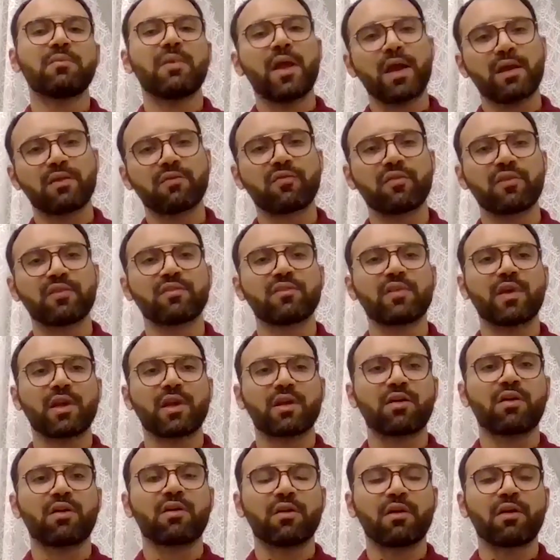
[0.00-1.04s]
and
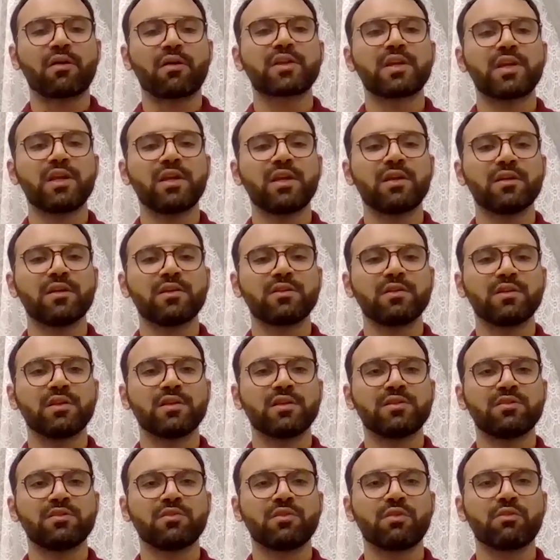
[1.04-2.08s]
fintech are key in
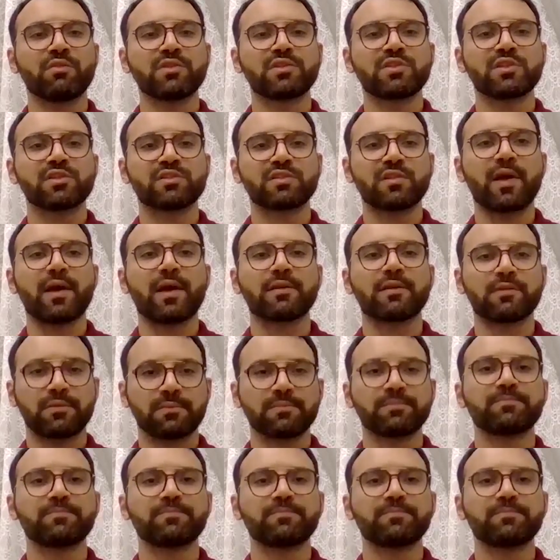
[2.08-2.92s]
doing just that.